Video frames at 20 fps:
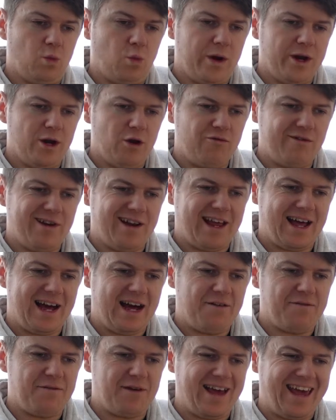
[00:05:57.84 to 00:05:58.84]
We don't really
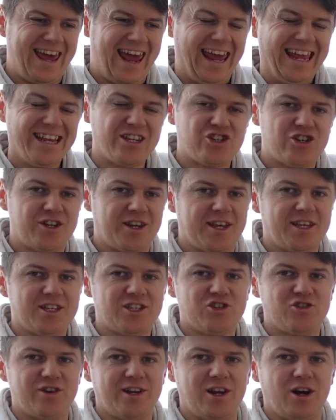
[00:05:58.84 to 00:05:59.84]
have ancient
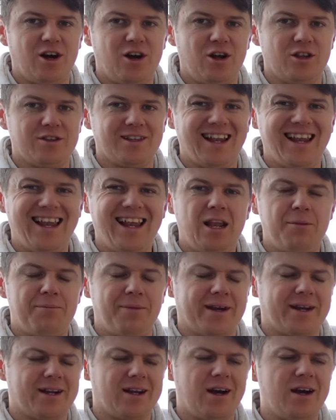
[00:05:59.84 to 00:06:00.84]
history in Ireland. A little
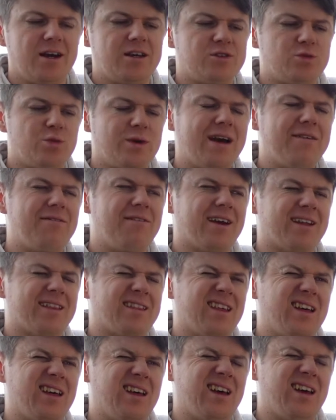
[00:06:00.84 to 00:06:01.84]
bit, guys. We have like
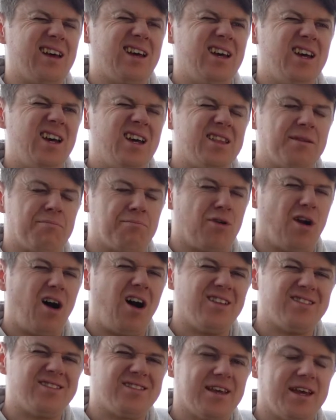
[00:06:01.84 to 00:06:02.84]
the
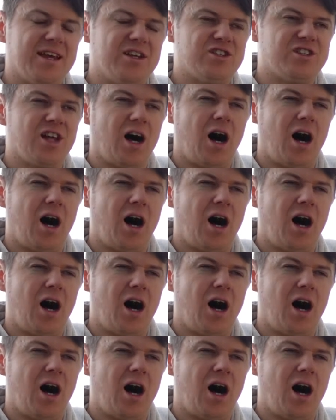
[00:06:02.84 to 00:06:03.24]
Bronze Age, the